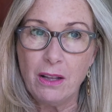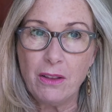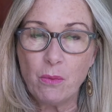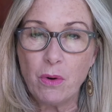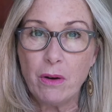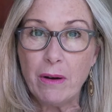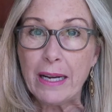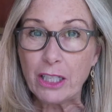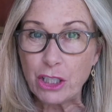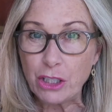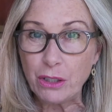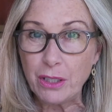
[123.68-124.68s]
that we were out
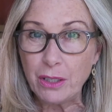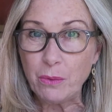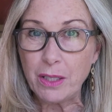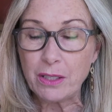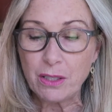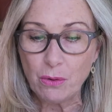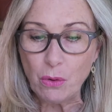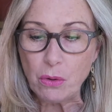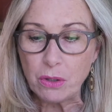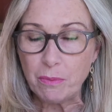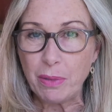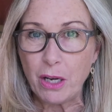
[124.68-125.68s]
shooting with. So
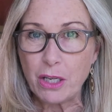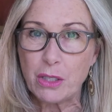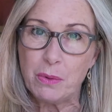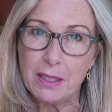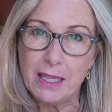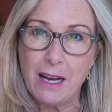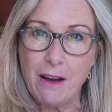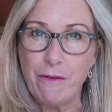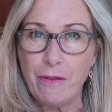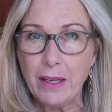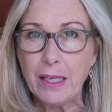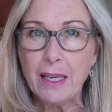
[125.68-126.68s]
all the blokes were
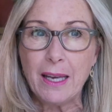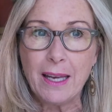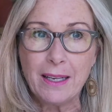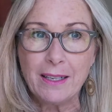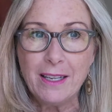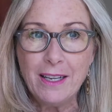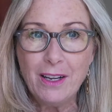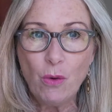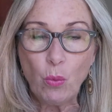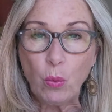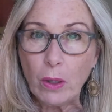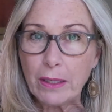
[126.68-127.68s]
laughing and
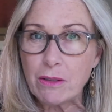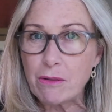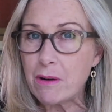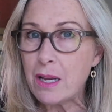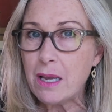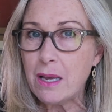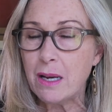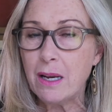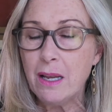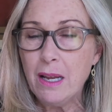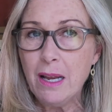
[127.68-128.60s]
wondering and,